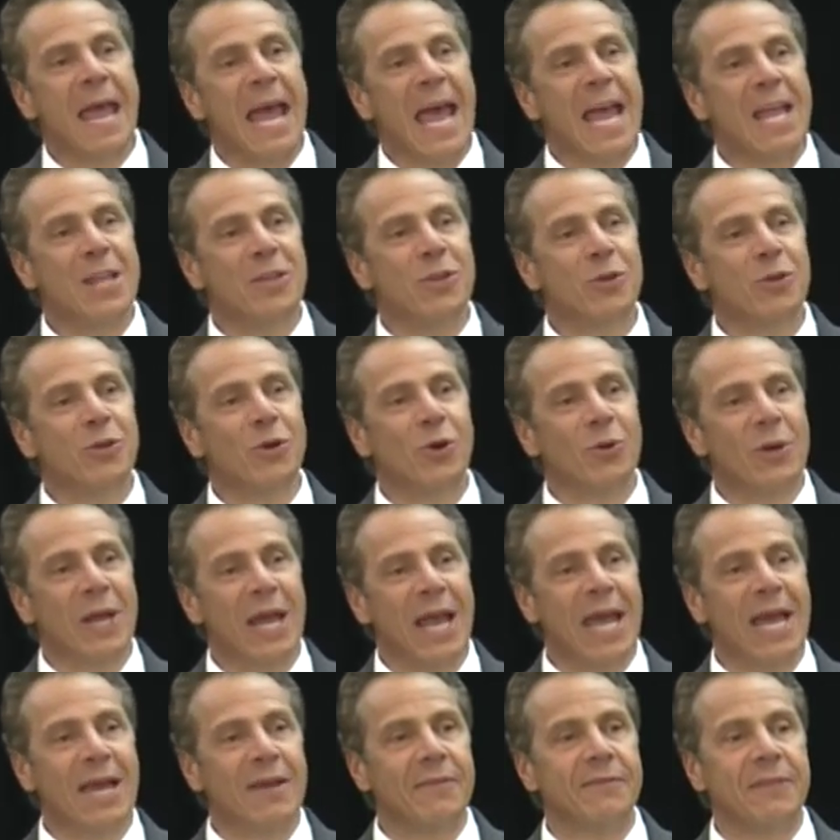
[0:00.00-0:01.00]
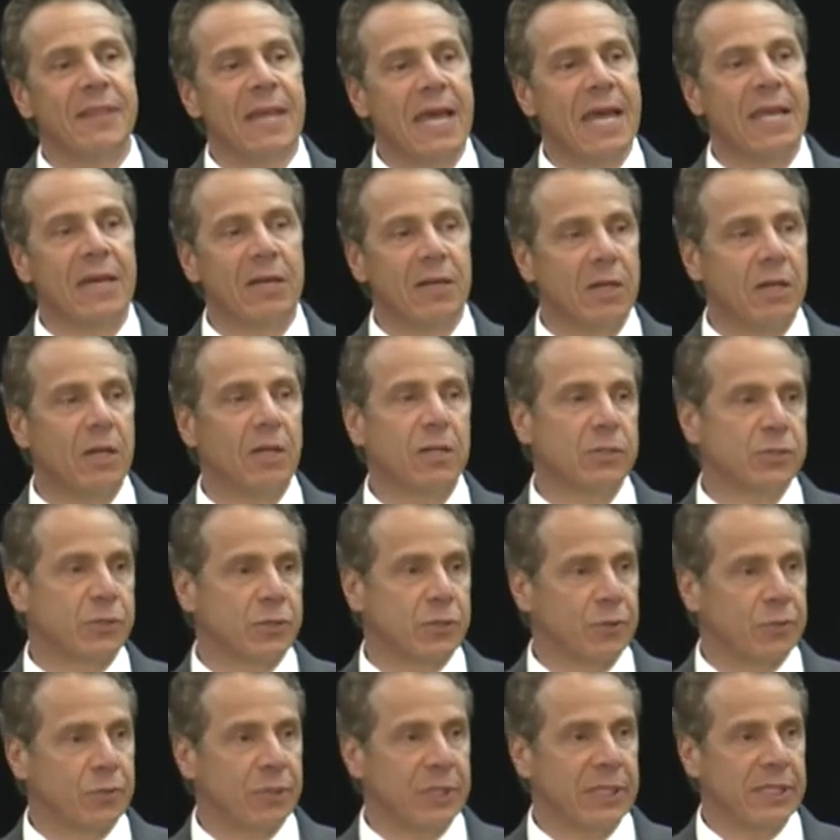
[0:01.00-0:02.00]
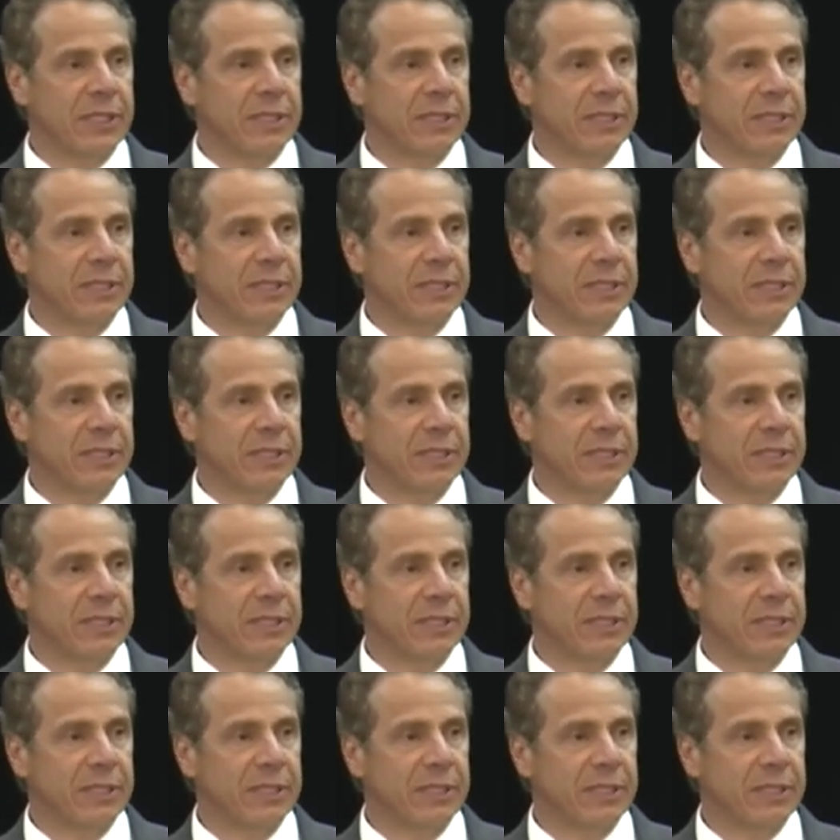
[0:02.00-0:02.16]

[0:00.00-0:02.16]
And you don't have that luxury